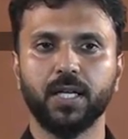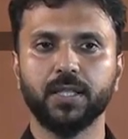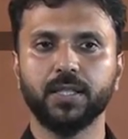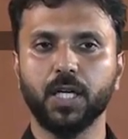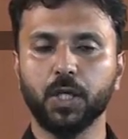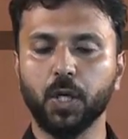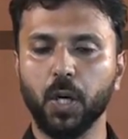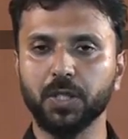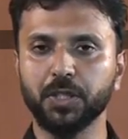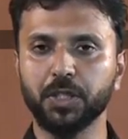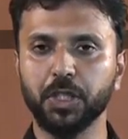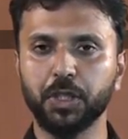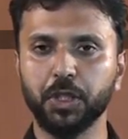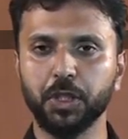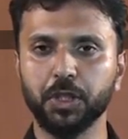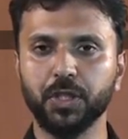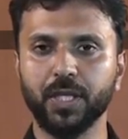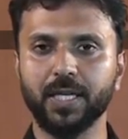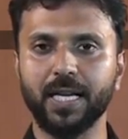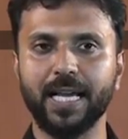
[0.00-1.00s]
the
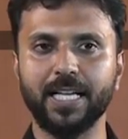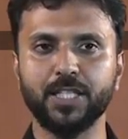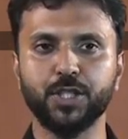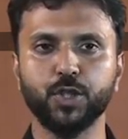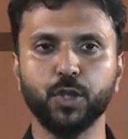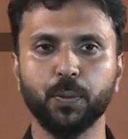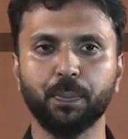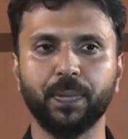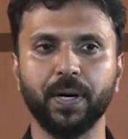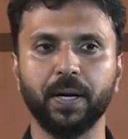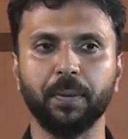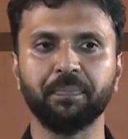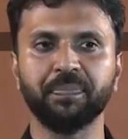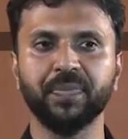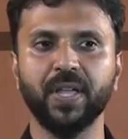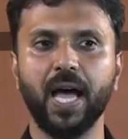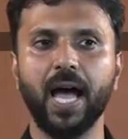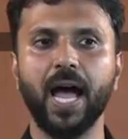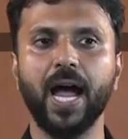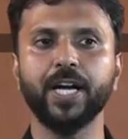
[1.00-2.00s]
Constitution is supreme
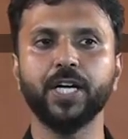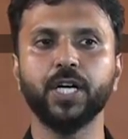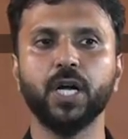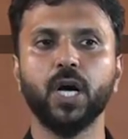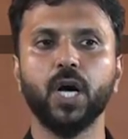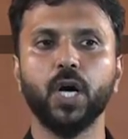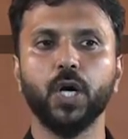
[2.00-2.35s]
and